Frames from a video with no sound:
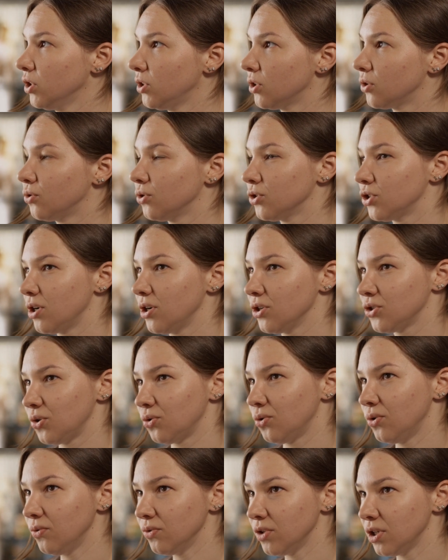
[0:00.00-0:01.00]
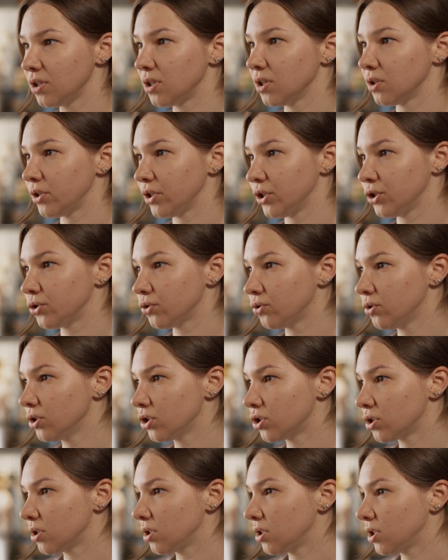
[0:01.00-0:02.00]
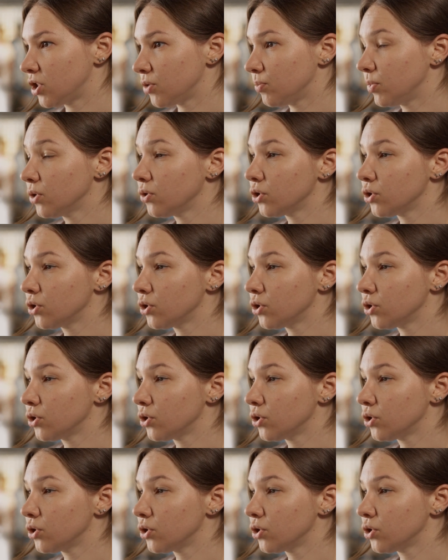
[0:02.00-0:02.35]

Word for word: becomes smooth and very comfortable.